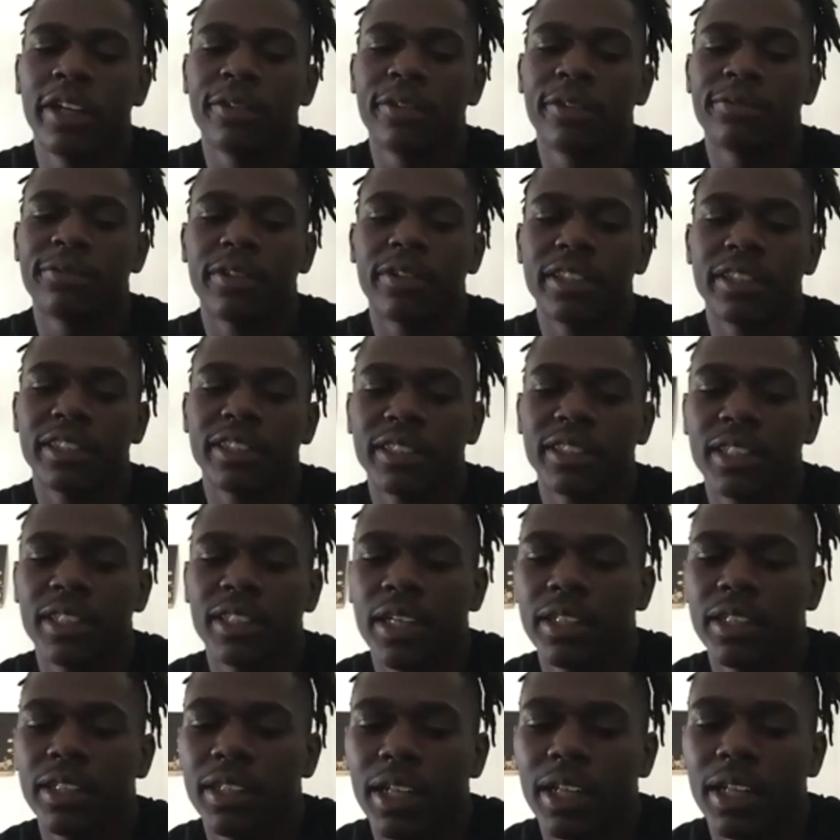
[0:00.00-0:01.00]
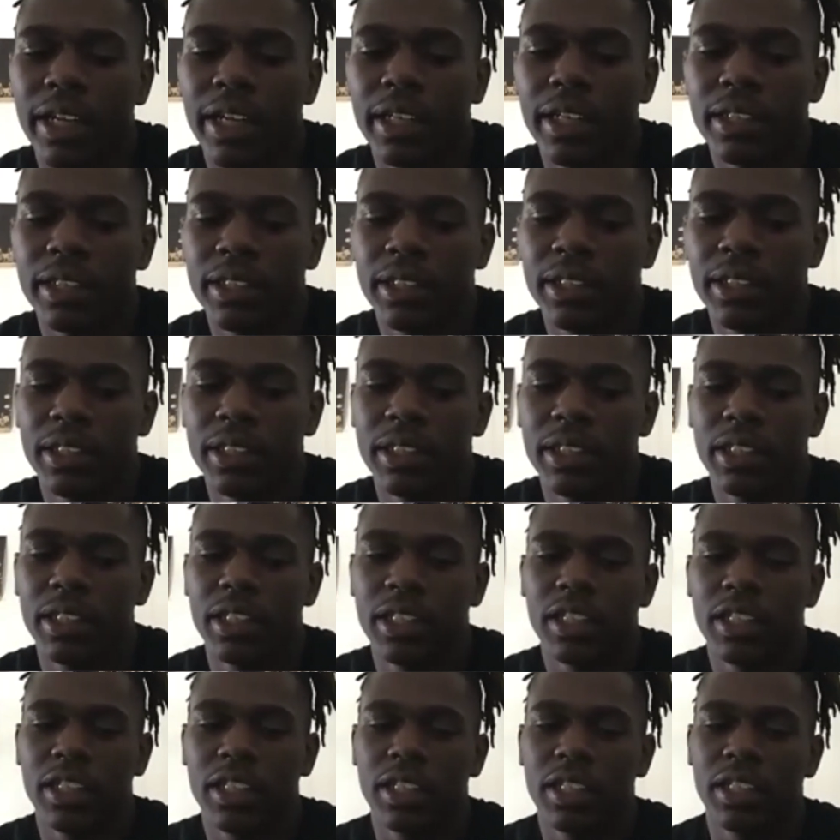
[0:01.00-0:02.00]
first it's kind of like
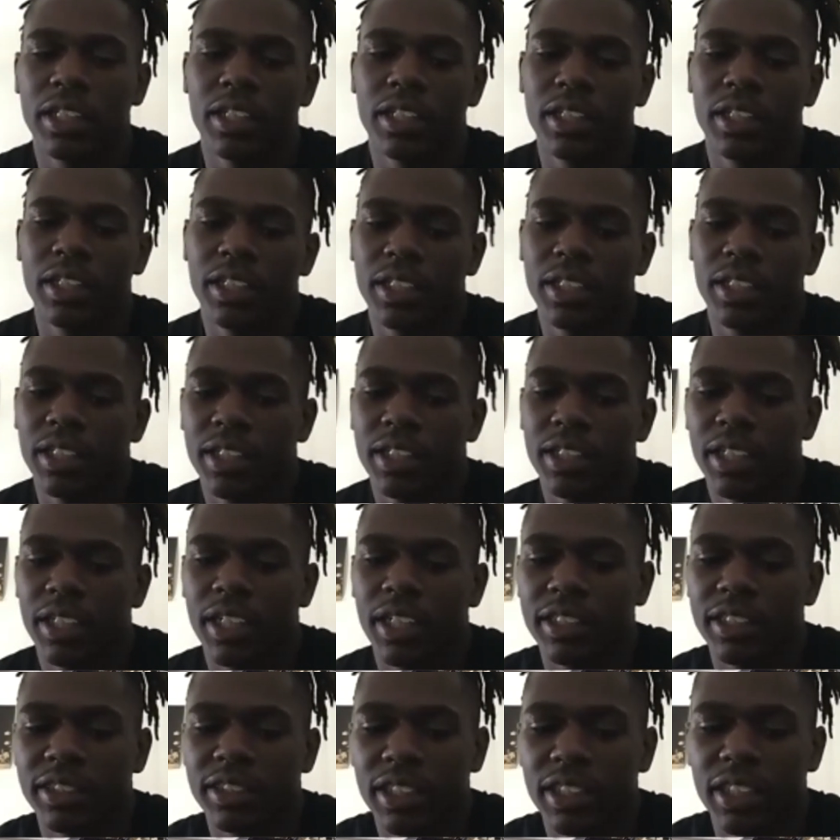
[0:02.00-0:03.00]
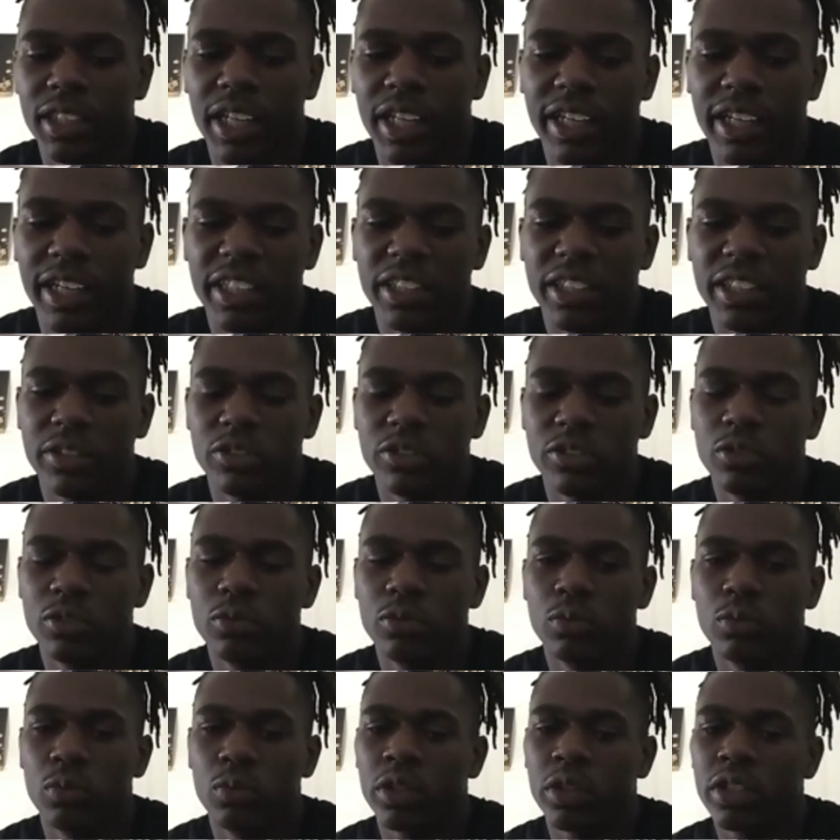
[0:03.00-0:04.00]
I say like you
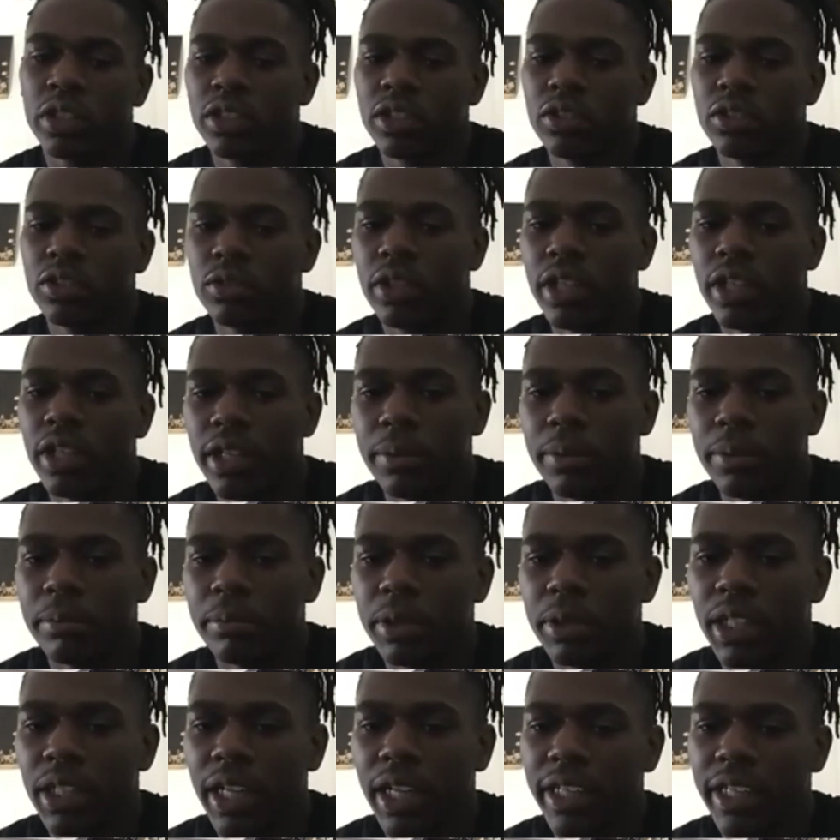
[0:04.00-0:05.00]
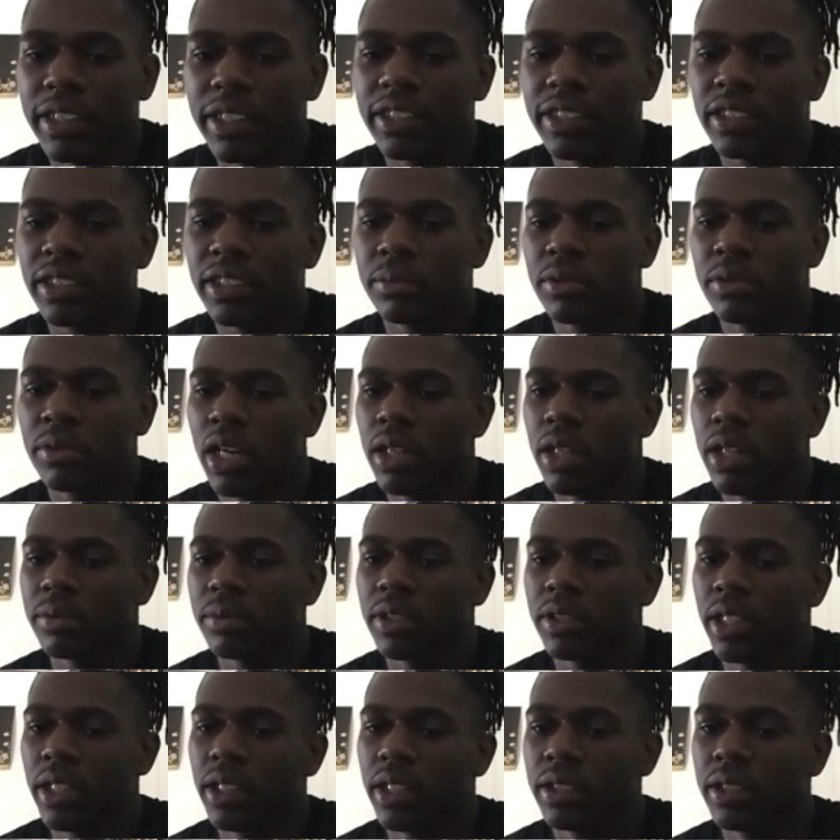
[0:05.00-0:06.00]
want to do that, but like sometimes
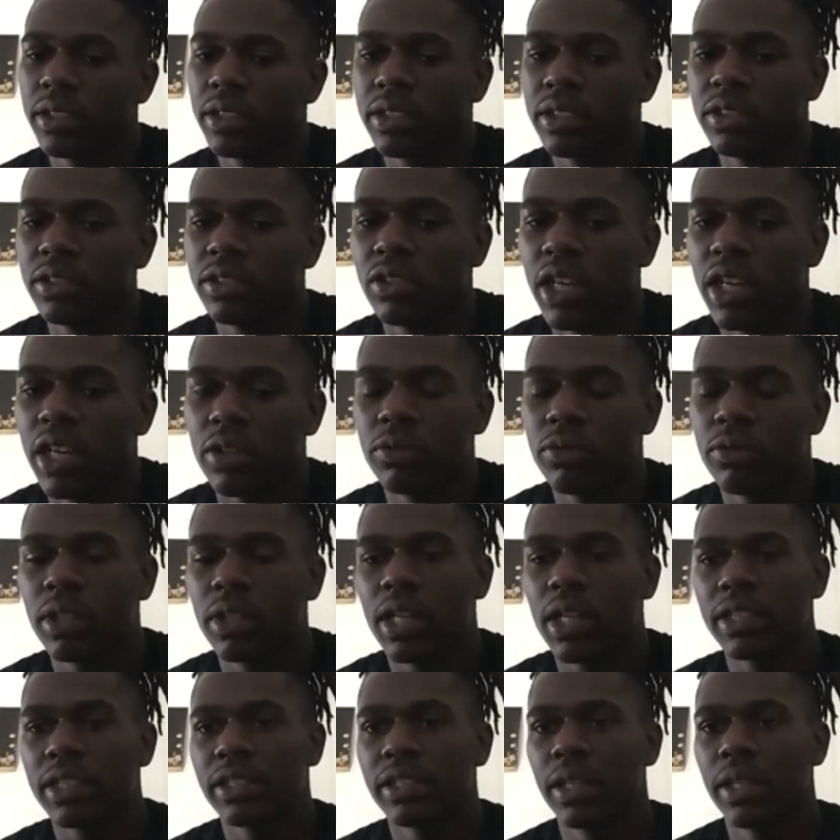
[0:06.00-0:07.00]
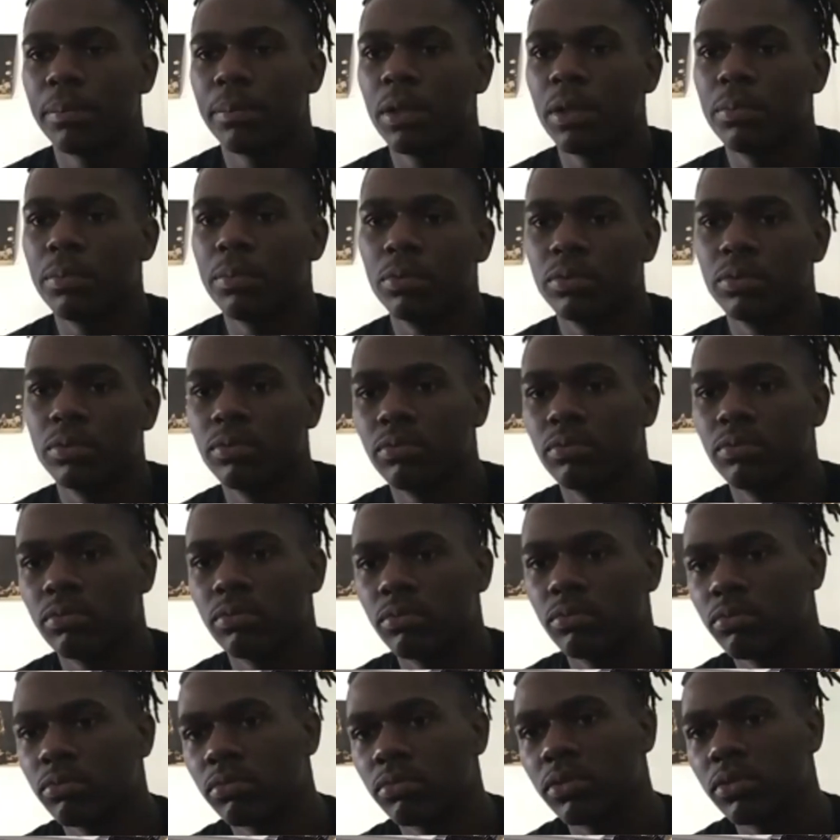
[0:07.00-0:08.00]
that you got to realize that people
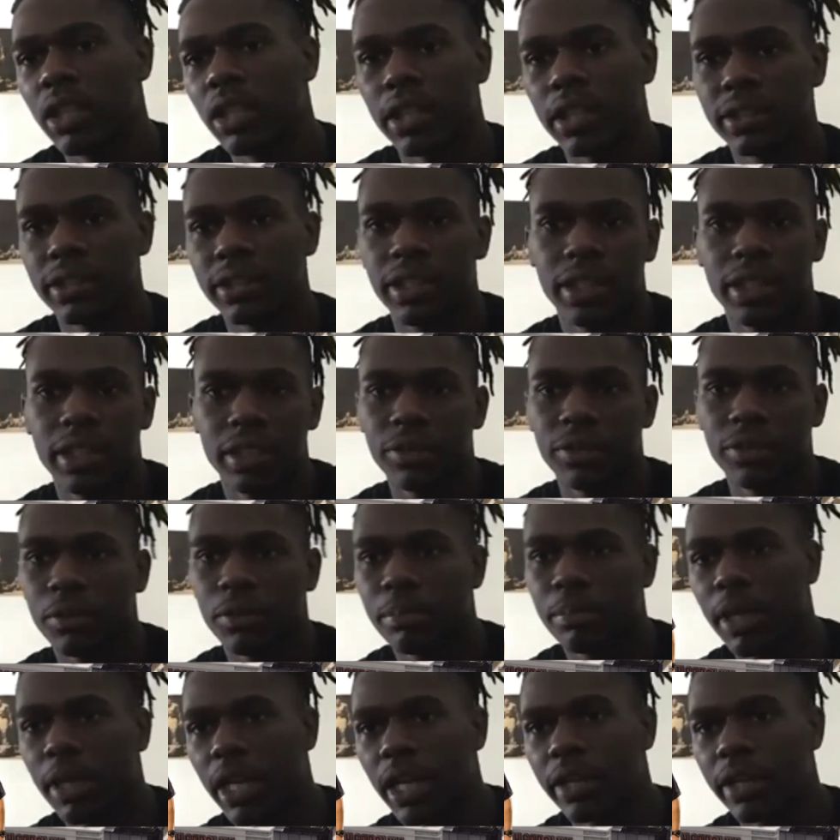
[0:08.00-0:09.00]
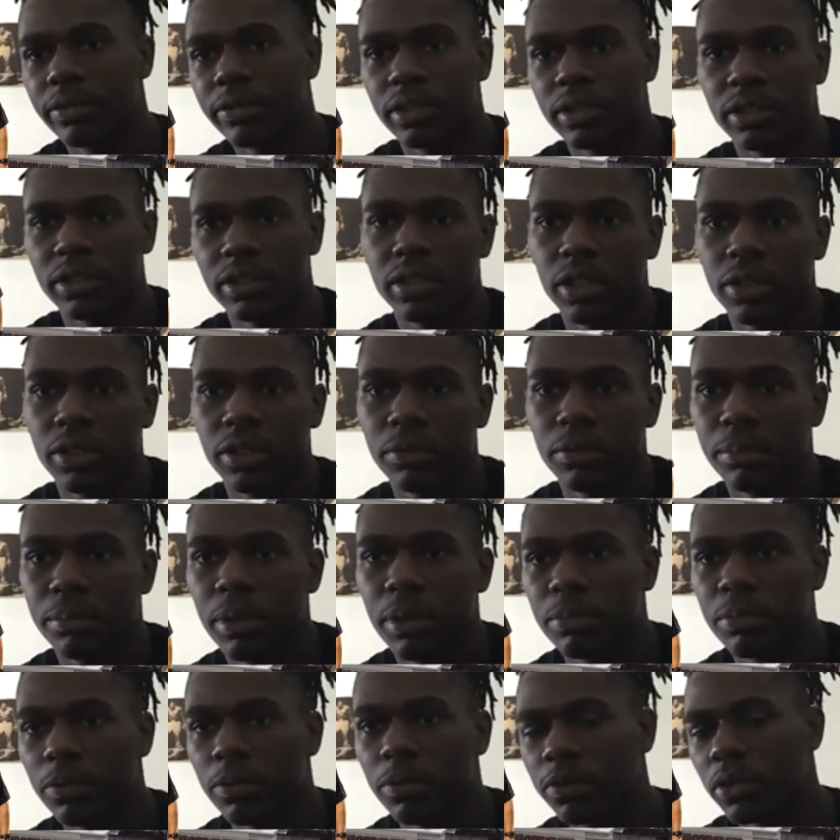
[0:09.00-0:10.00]
got to take different paths and stuff, and
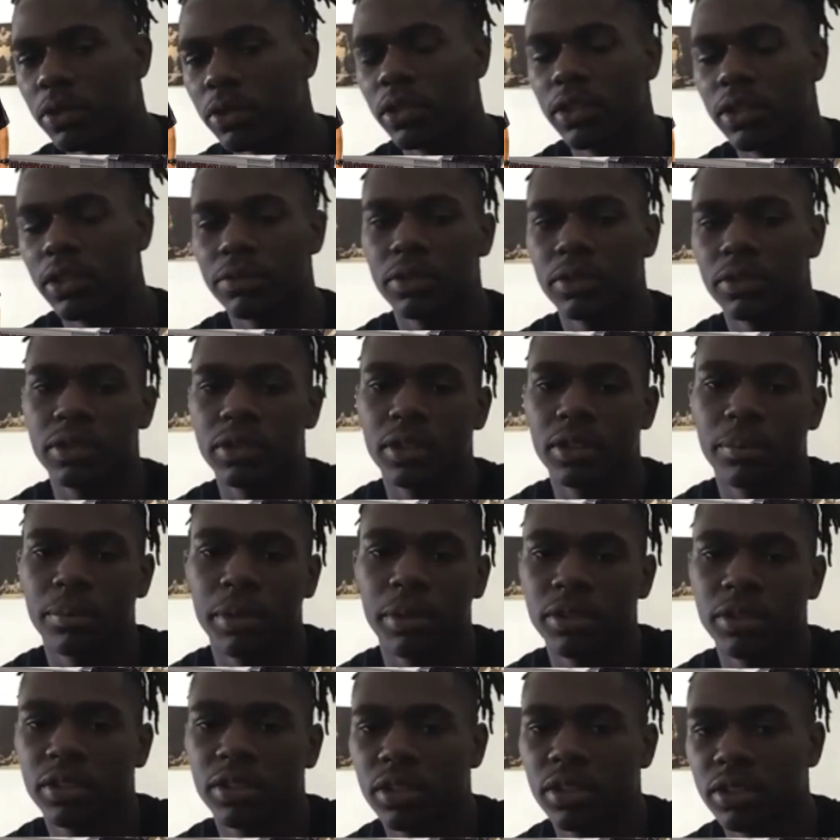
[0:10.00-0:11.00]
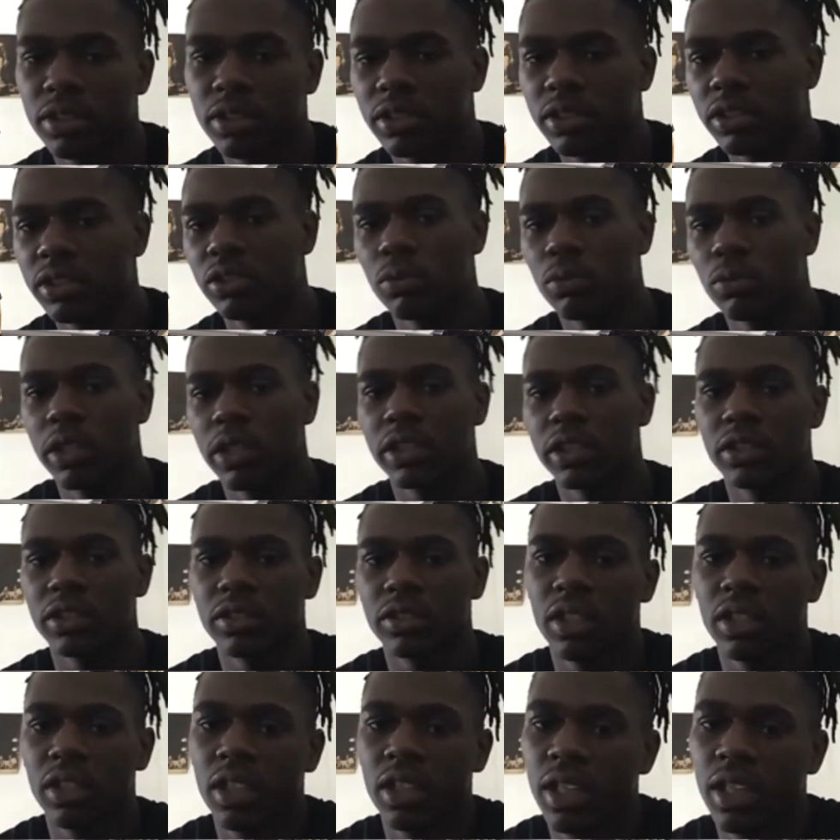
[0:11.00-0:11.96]
people feel different about certain situations.